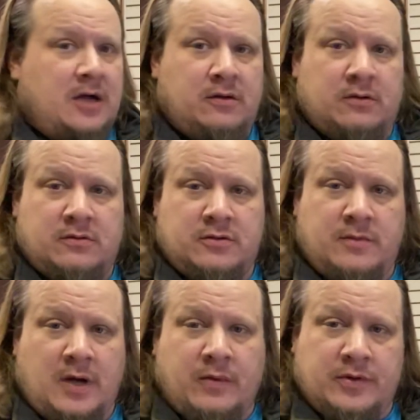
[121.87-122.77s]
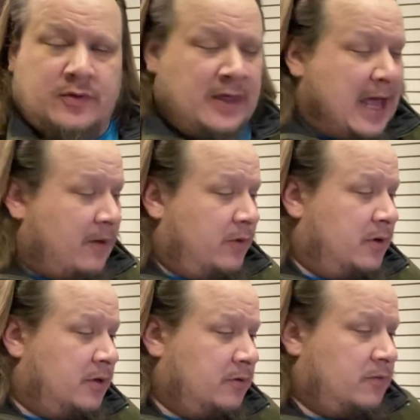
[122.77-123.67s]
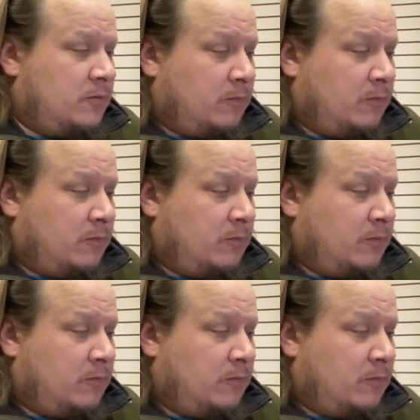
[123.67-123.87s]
you might want to do that one.